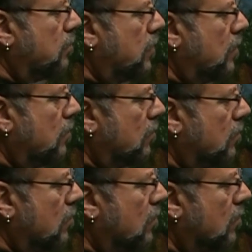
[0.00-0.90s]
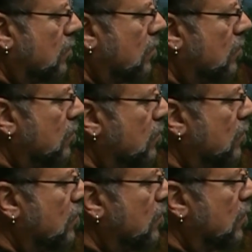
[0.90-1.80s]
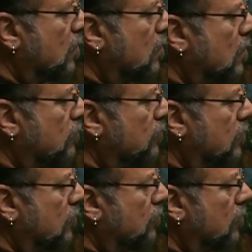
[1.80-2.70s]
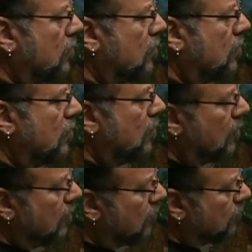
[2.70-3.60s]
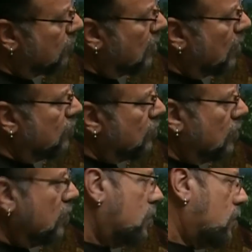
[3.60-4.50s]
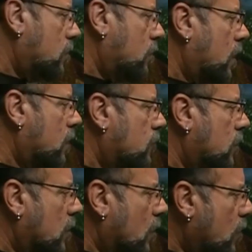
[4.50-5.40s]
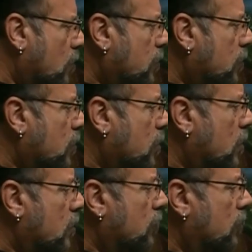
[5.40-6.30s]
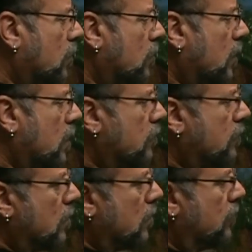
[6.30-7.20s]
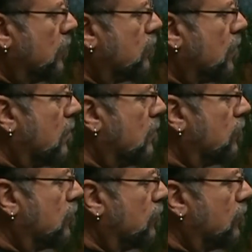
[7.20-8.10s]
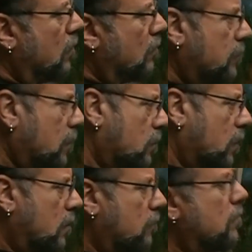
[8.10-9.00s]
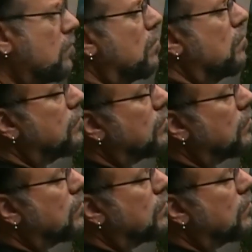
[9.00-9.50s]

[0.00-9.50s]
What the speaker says: here and distance. Sometimes when you do that, you can overdo it. So don't ever, if you try this yourself, don't ever overdo